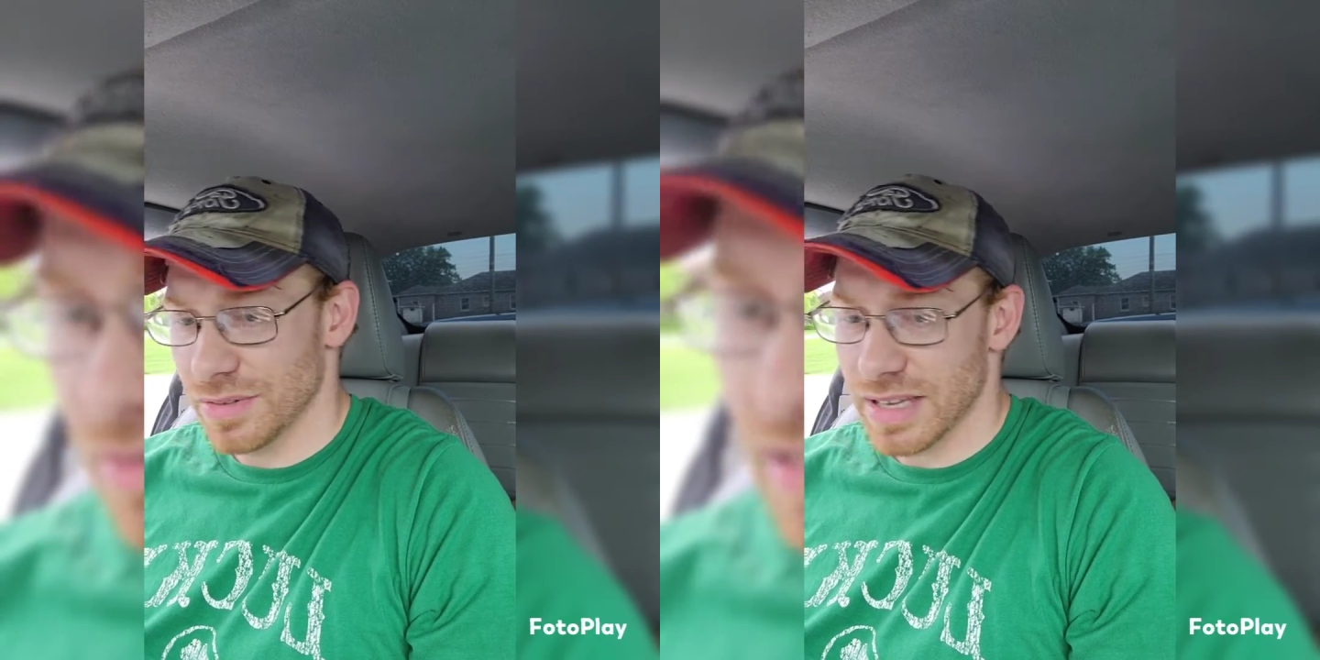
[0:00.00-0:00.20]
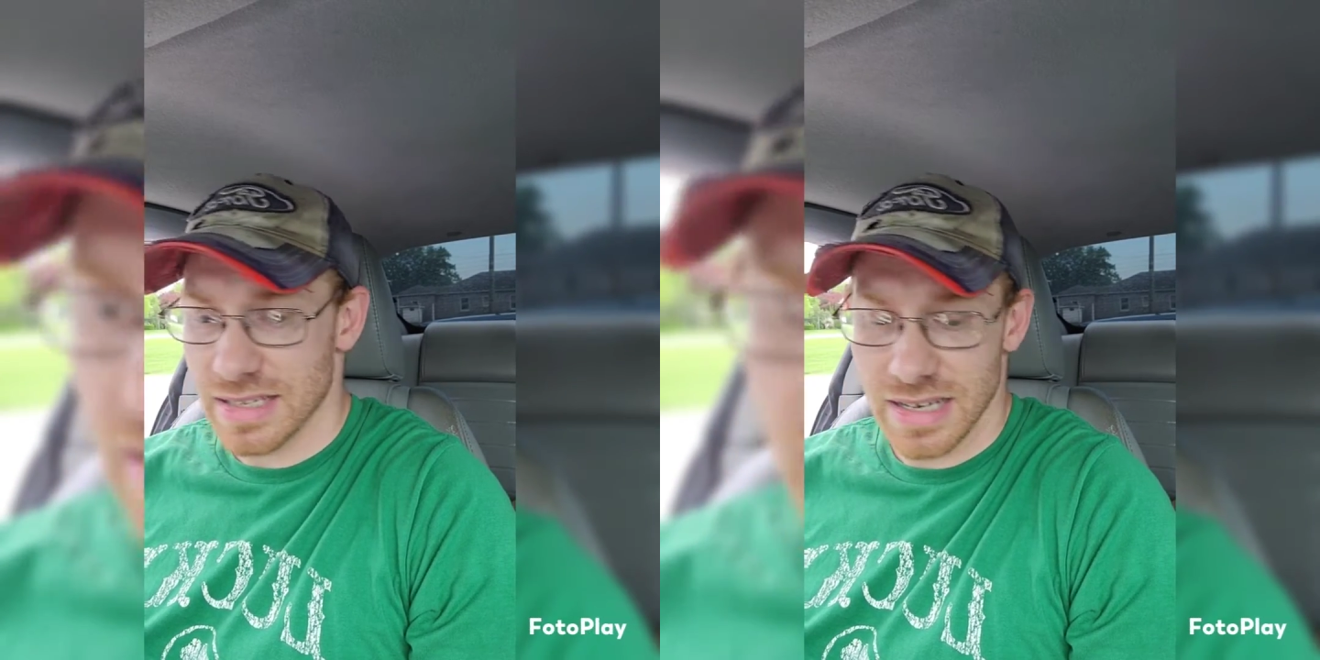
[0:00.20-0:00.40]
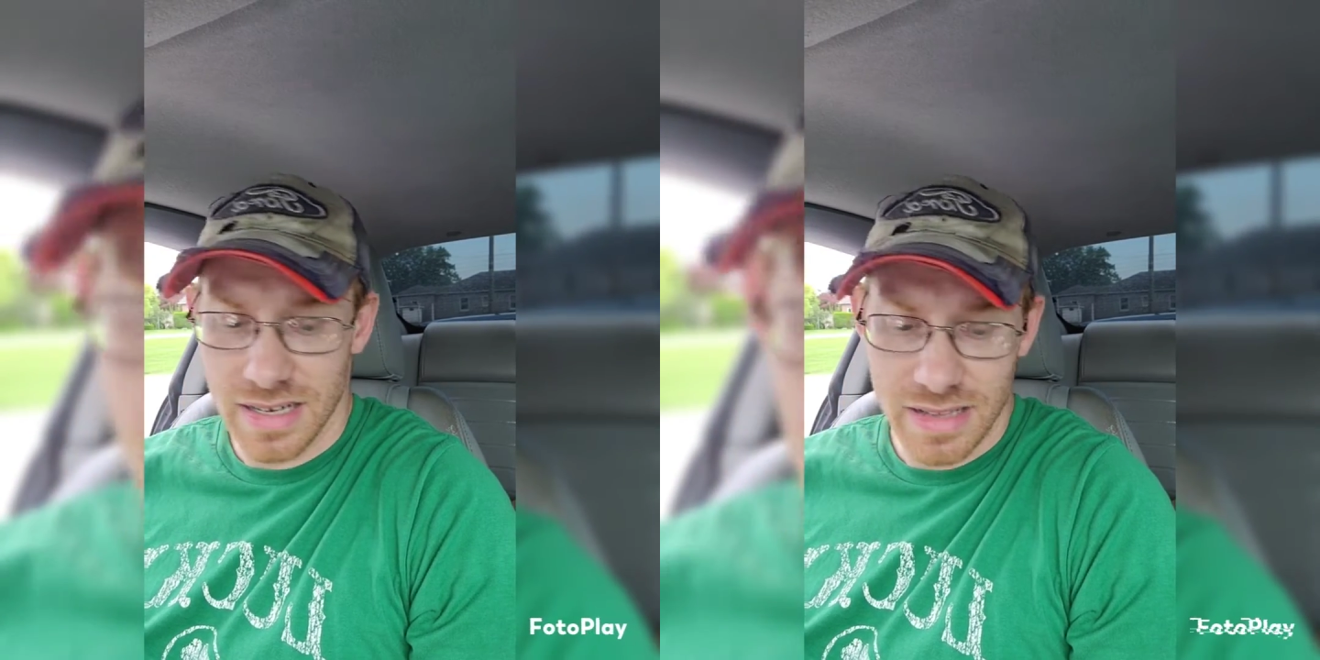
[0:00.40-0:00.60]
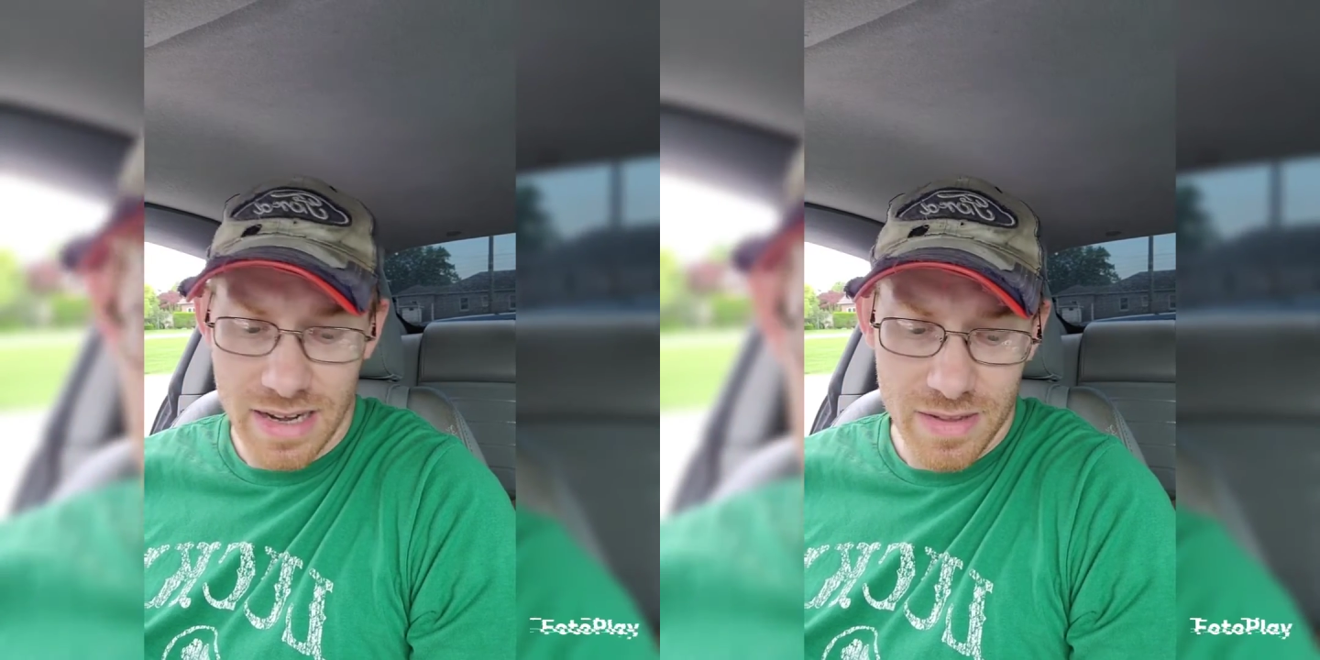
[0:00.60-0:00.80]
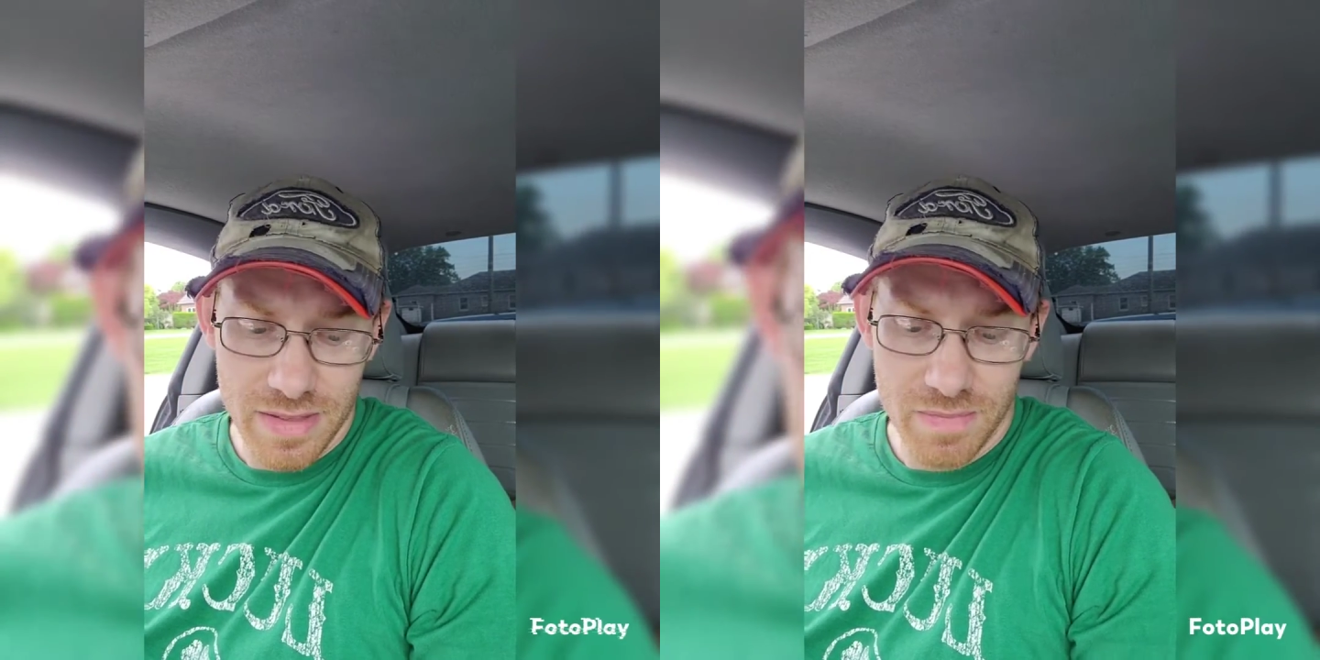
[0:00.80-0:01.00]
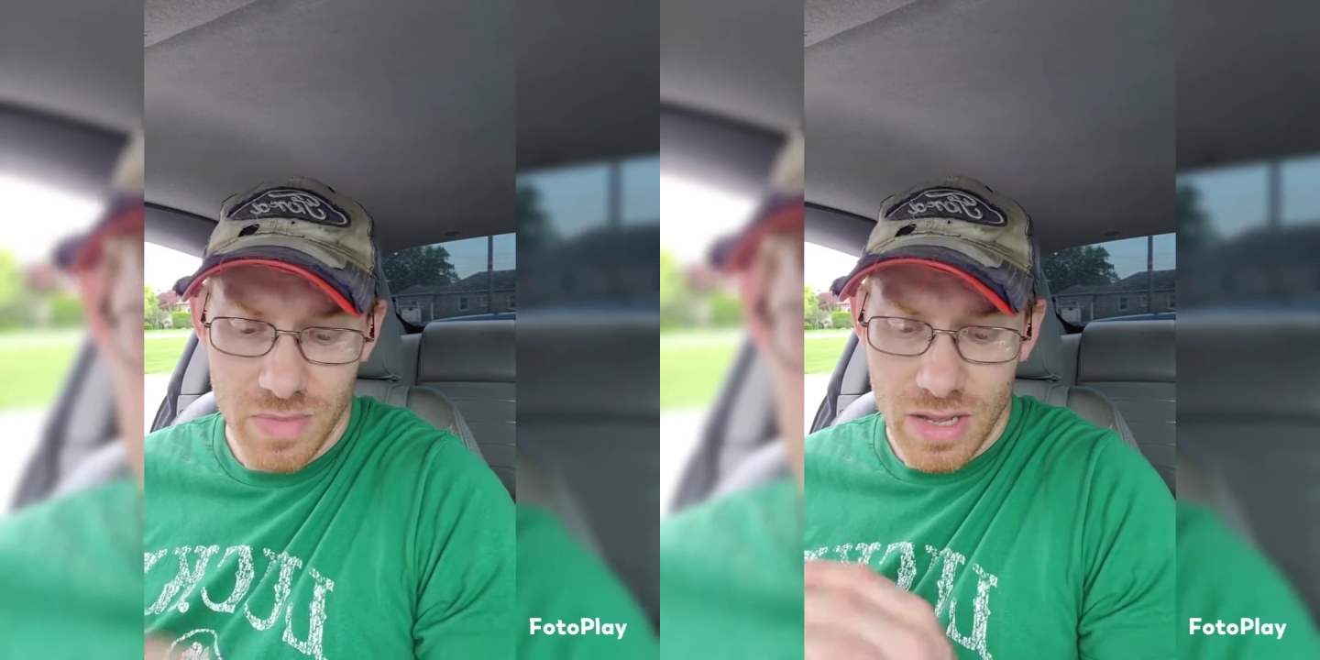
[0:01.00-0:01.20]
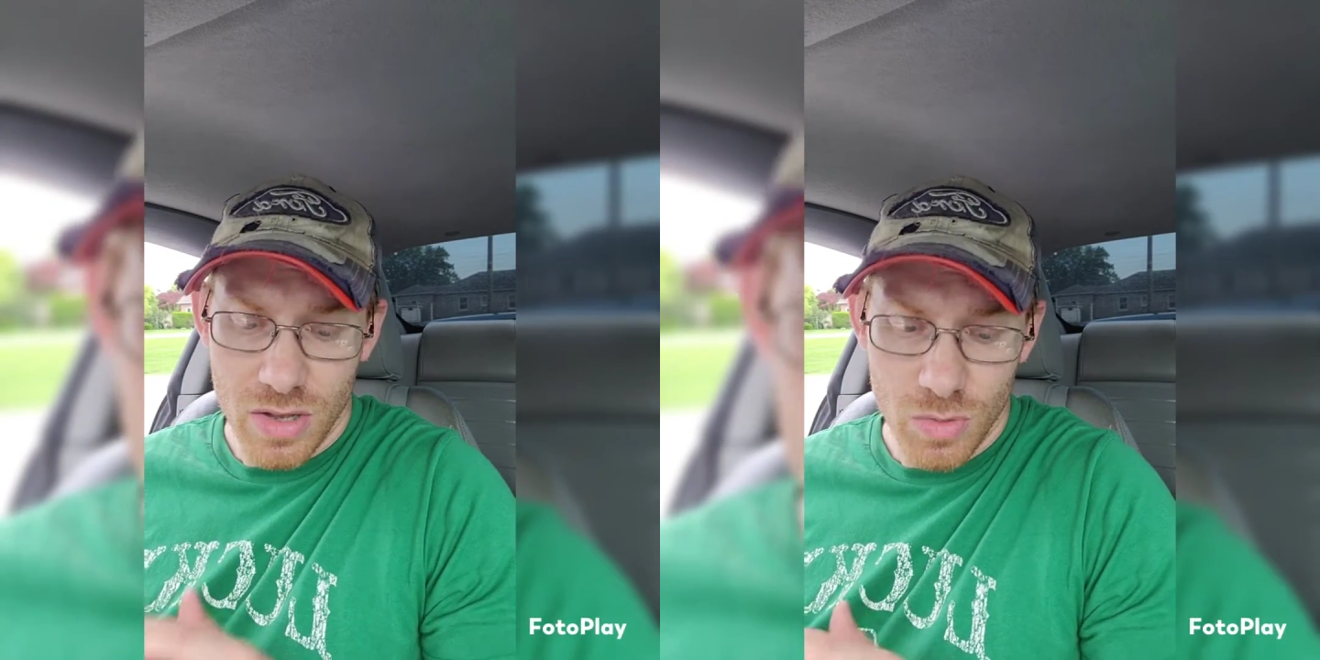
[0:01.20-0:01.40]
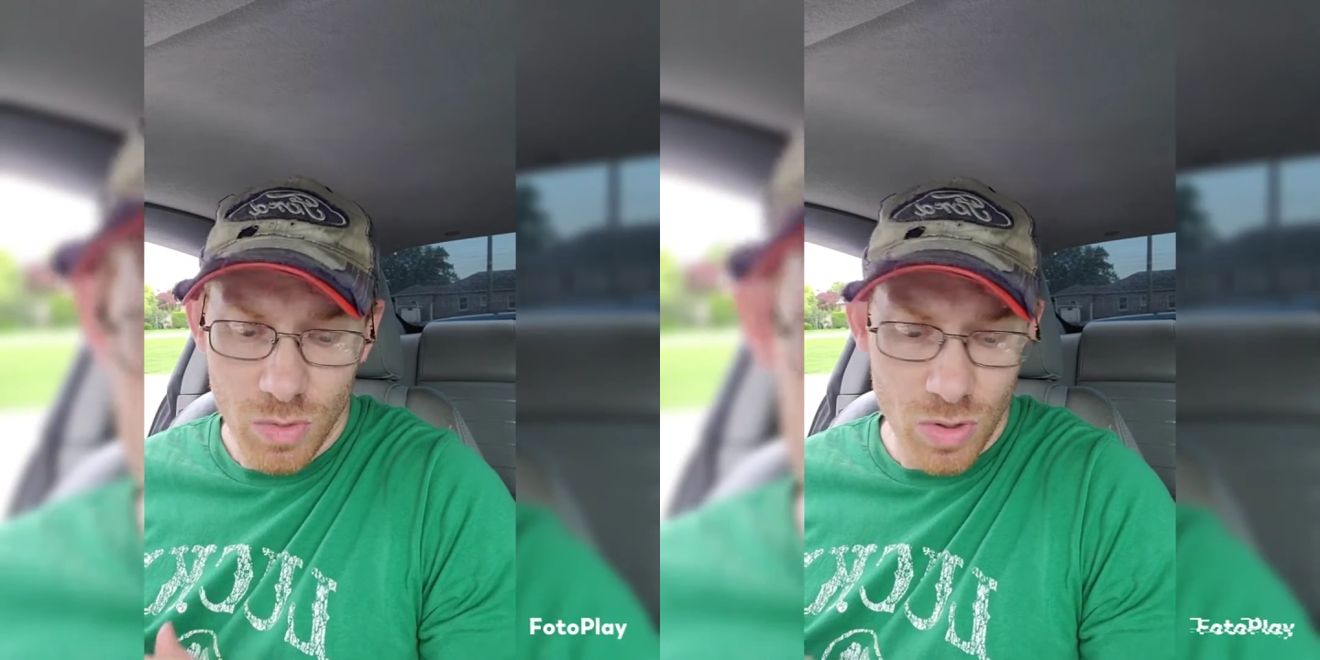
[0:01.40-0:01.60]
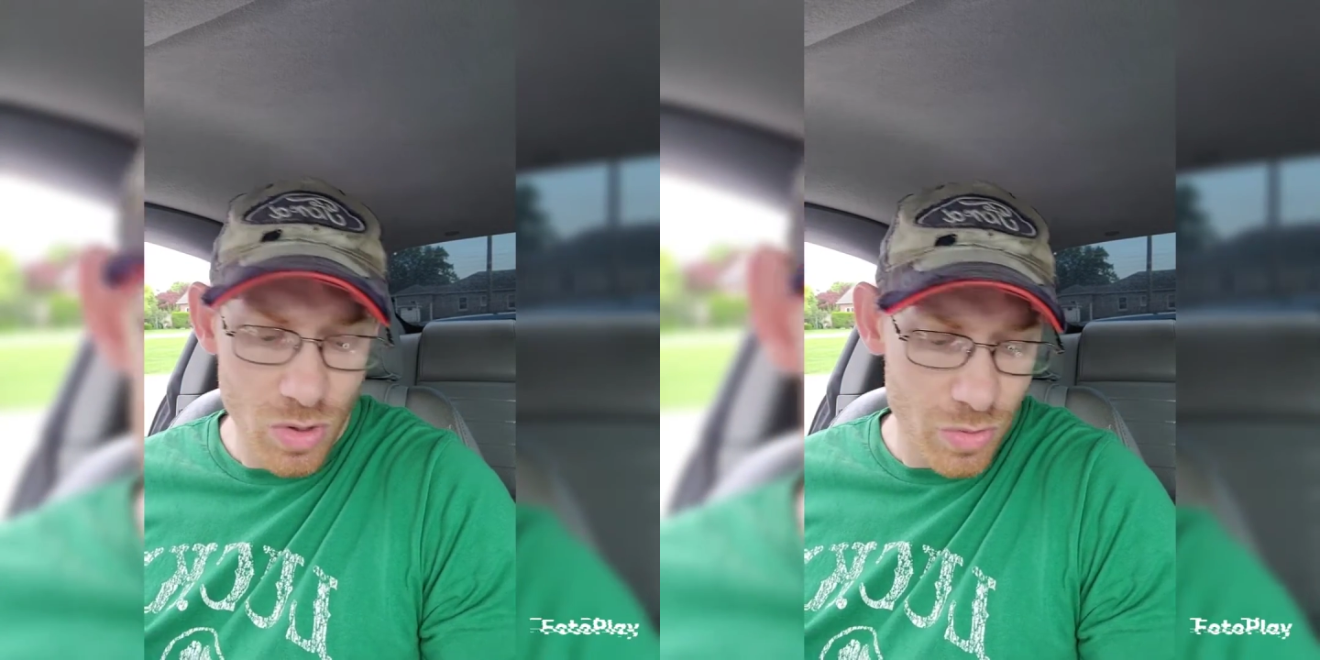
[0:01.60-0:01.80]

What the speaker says: things here and there that we'll go